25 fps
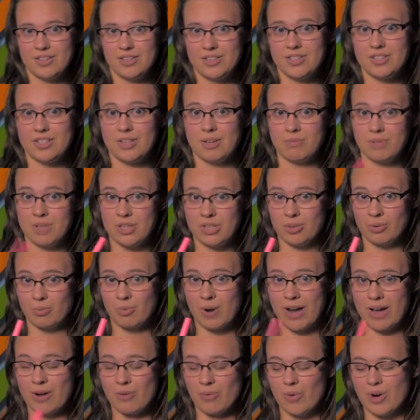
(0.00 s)
something to
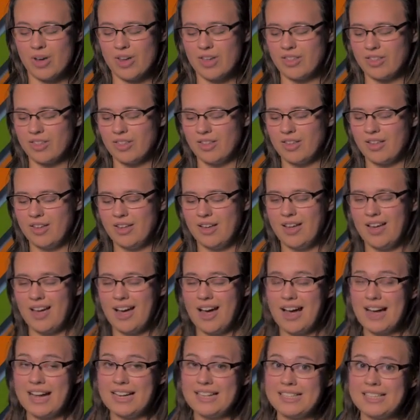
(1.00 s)
write with,
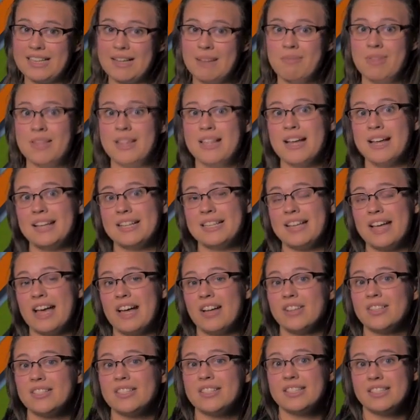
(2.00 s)
and something that
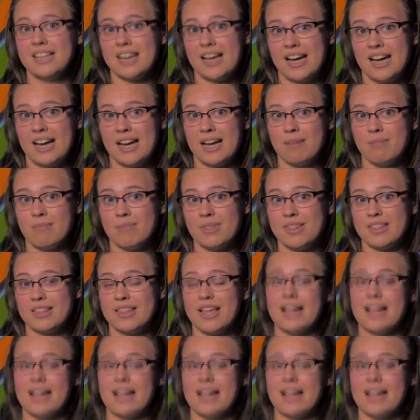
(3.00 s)
tells time